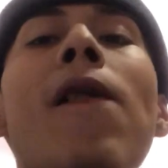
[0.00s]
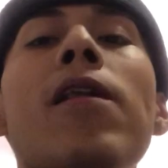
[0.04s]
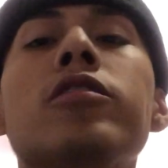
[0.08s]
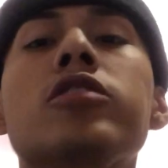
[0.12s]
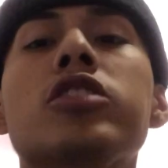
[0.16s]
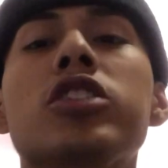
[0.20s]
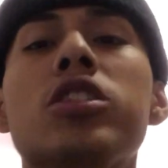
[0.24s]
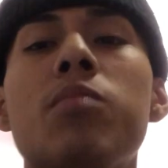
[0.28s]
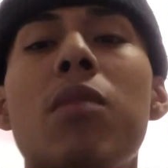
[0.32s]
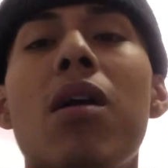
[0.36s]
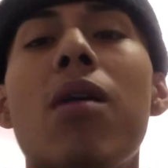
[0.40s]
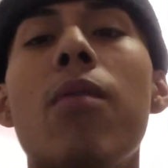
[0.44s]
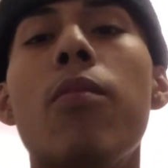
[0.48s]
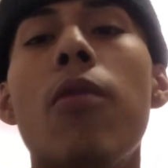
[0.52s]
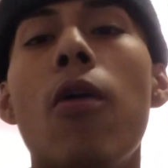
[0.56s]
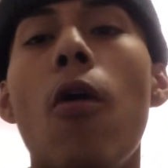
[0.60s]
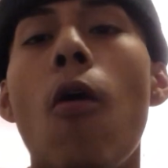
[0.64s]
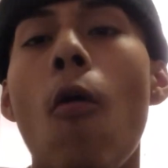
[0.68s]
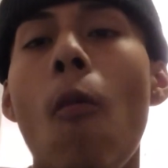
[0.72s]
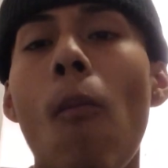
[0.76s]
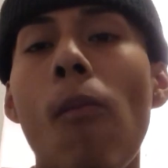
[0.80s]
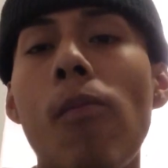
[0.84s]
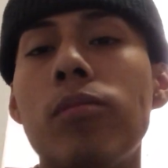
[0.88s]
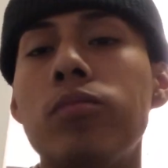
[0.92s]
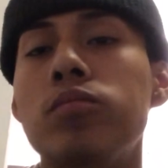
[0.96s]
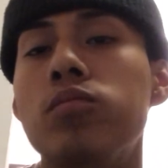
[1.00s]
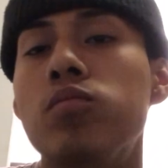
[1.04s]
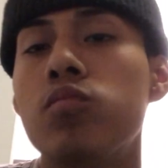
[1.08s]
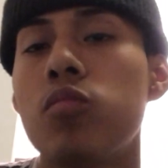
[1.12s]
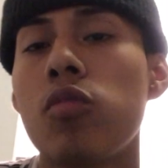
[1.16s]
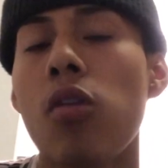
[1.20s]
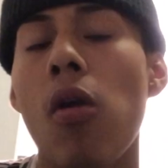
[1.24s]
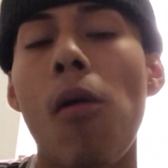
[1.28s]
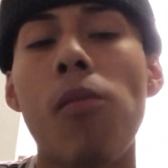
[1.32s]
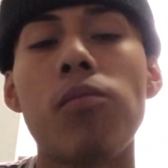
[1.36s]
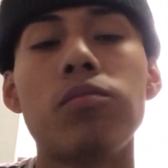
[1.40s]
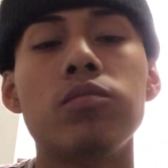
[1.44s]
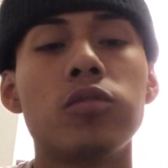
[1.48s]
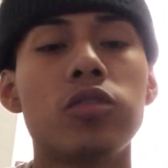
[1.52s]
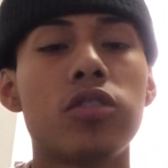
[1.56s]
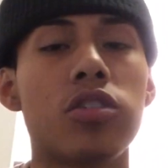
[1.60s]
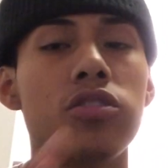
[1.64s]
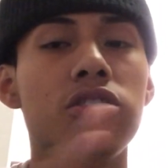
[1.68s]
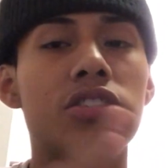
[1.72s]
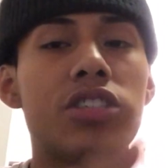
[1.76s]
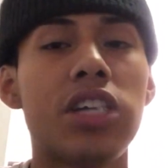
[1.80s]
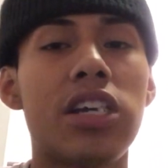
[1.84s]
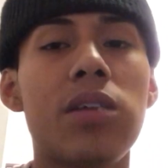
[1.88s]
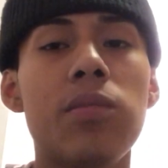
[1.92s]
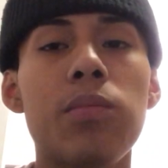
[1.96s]
so my bone could
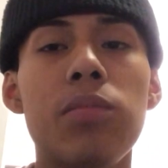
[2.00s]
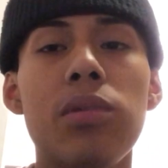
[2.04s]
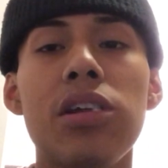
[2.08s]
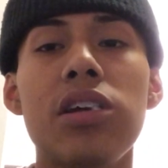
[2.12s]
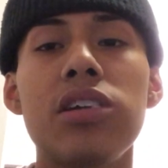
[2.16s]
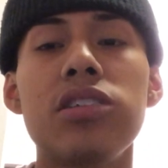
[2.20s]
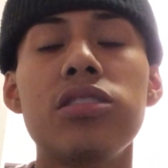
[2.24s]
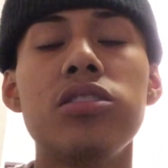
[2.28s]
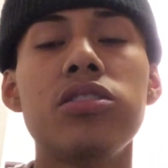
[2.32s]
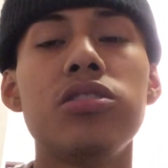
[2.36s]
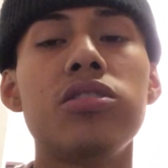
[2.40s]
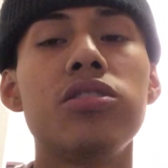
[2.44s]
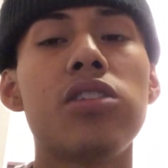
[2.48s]
stay in place,